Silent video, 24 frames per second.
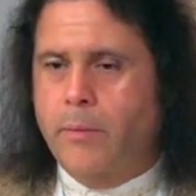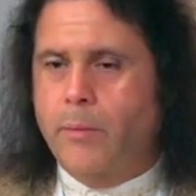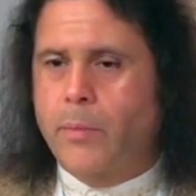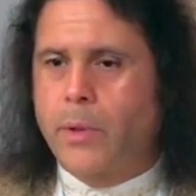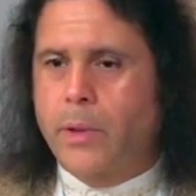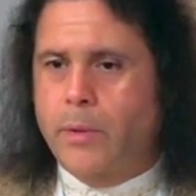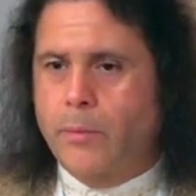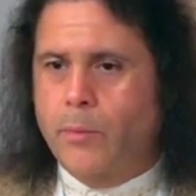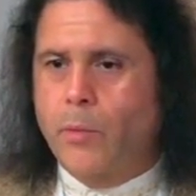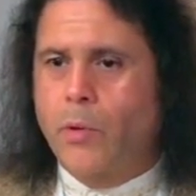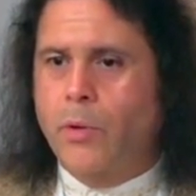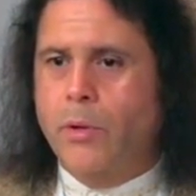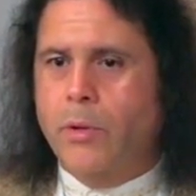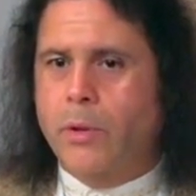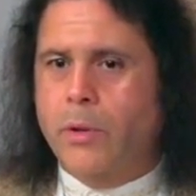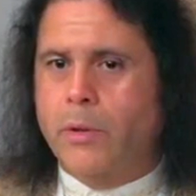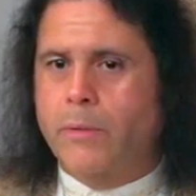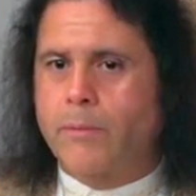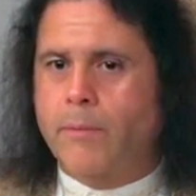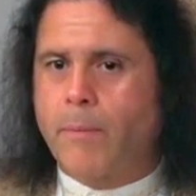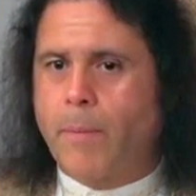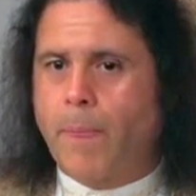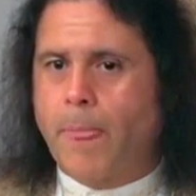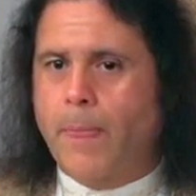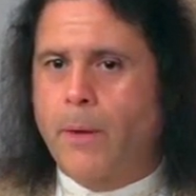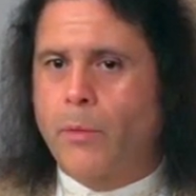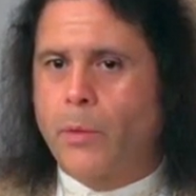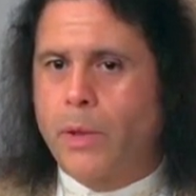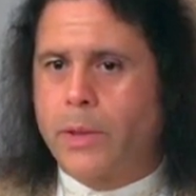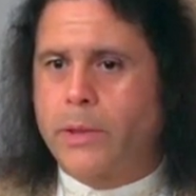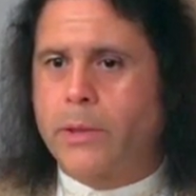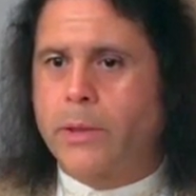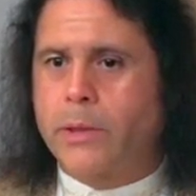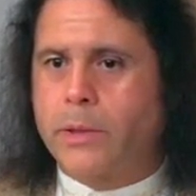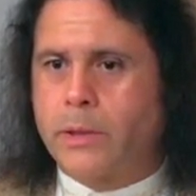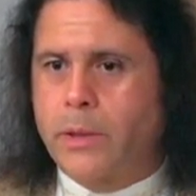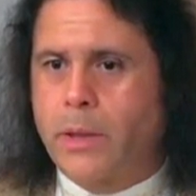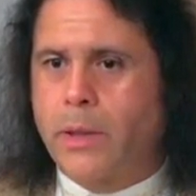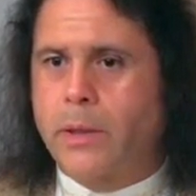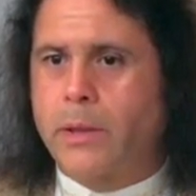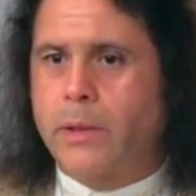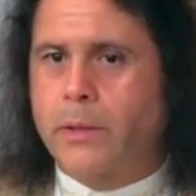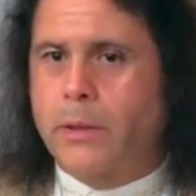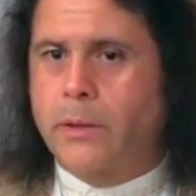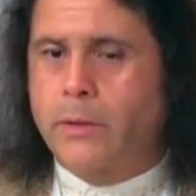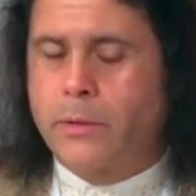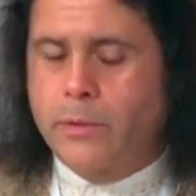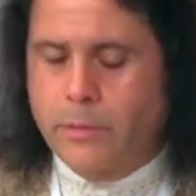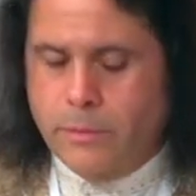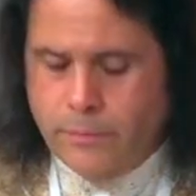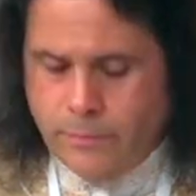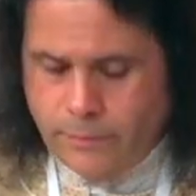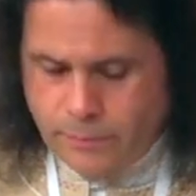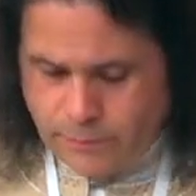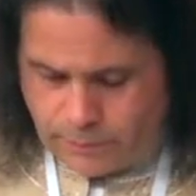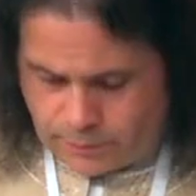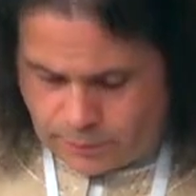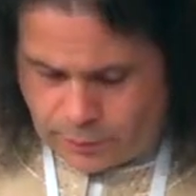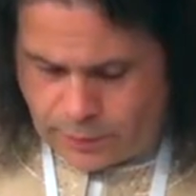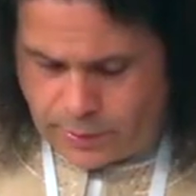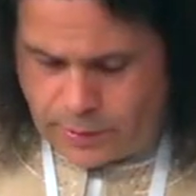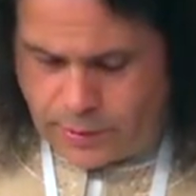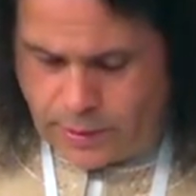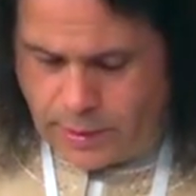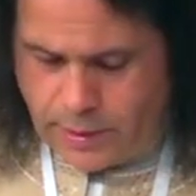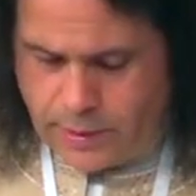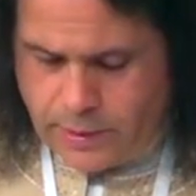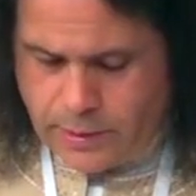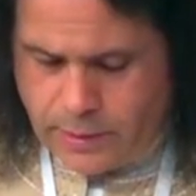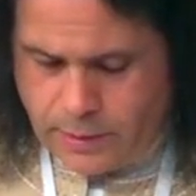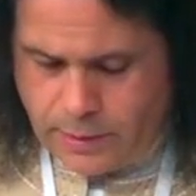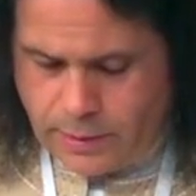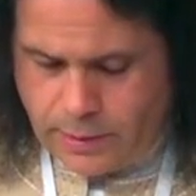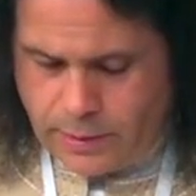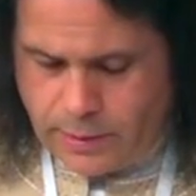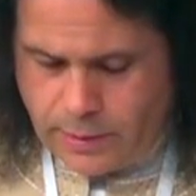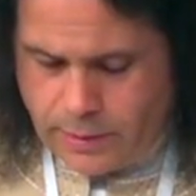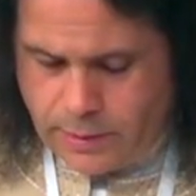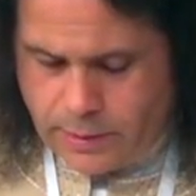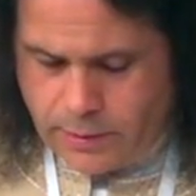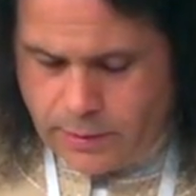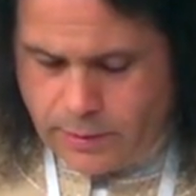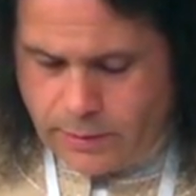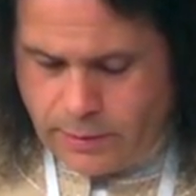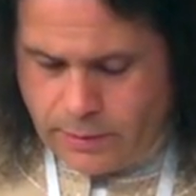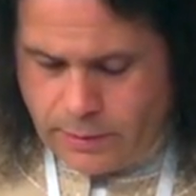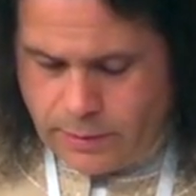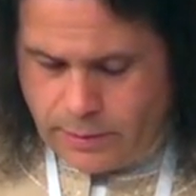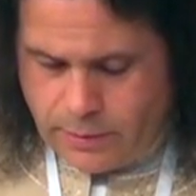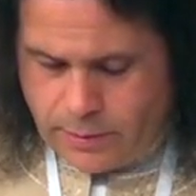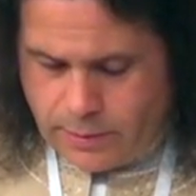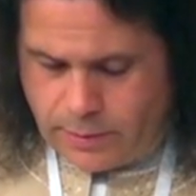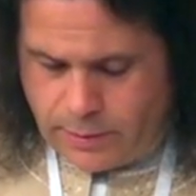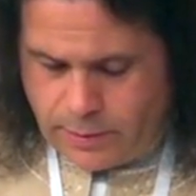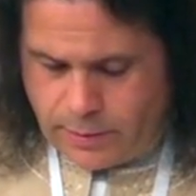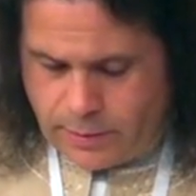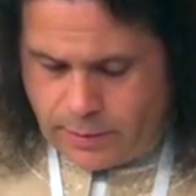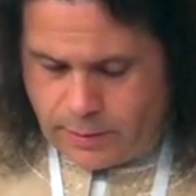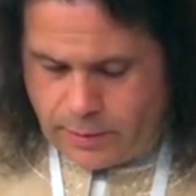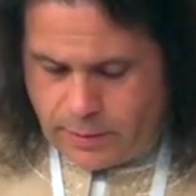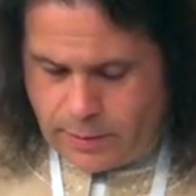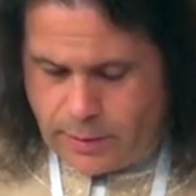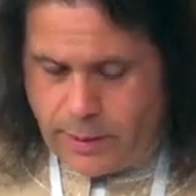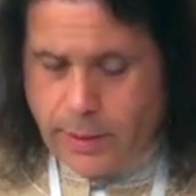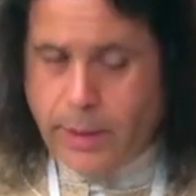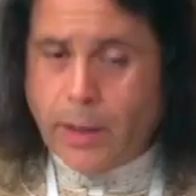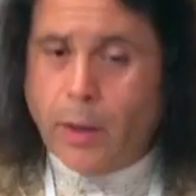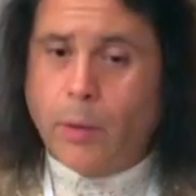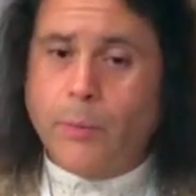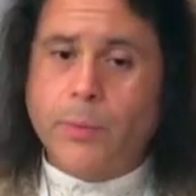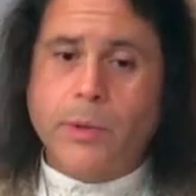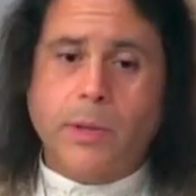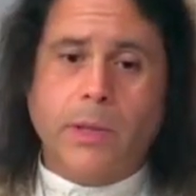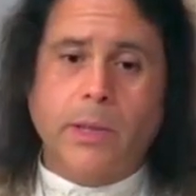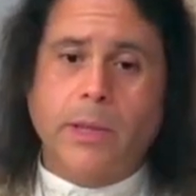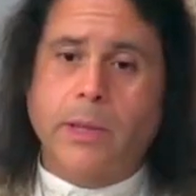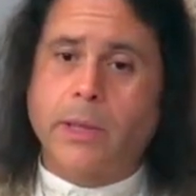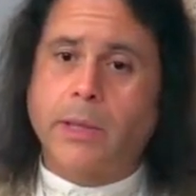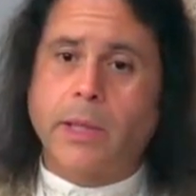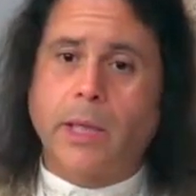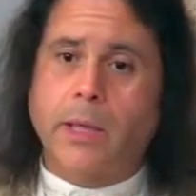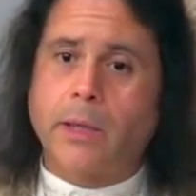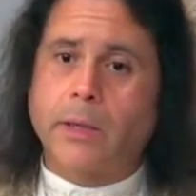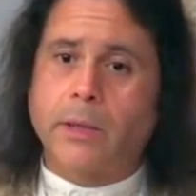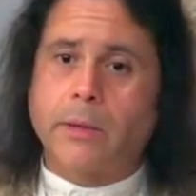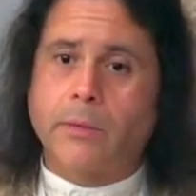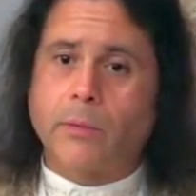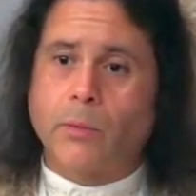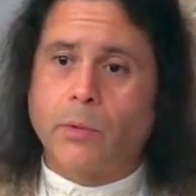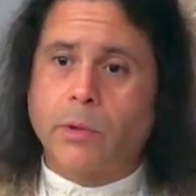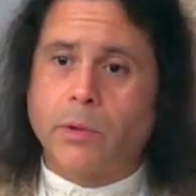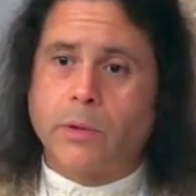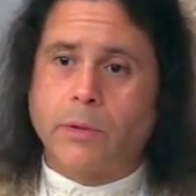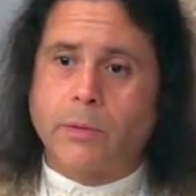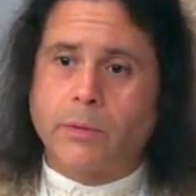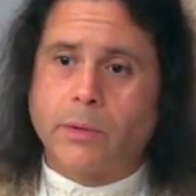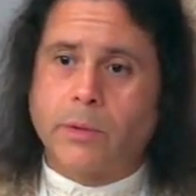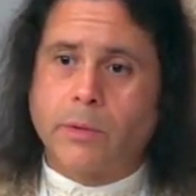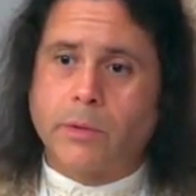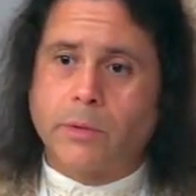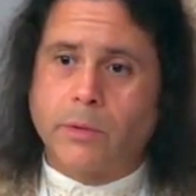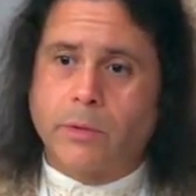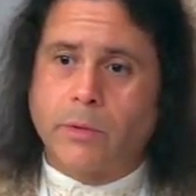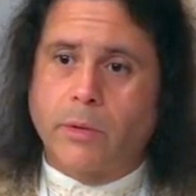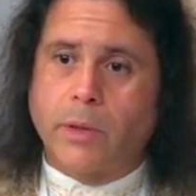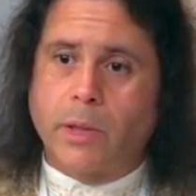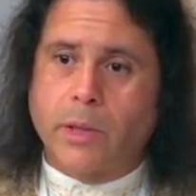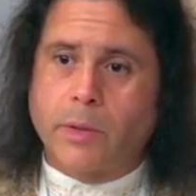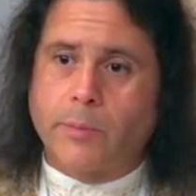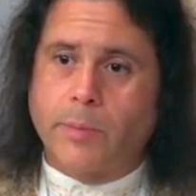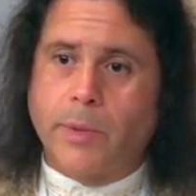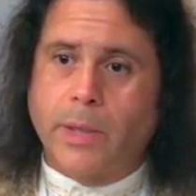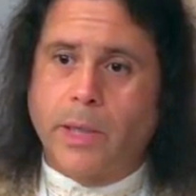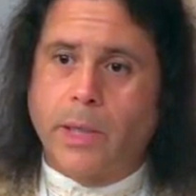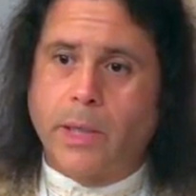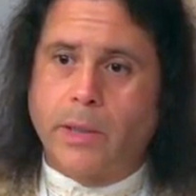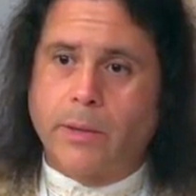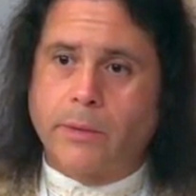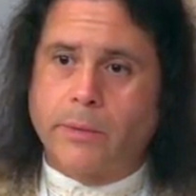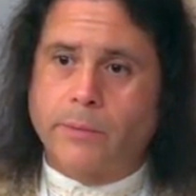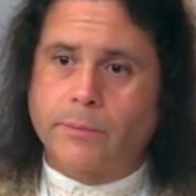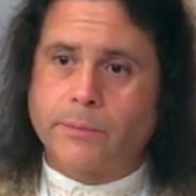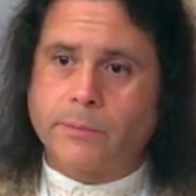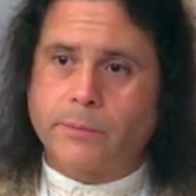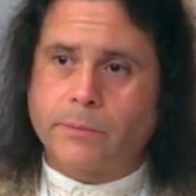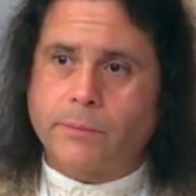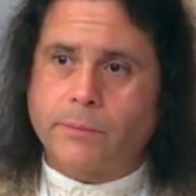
But more, what does Narada do? Precisely this. He helps the entire world to cross beyond.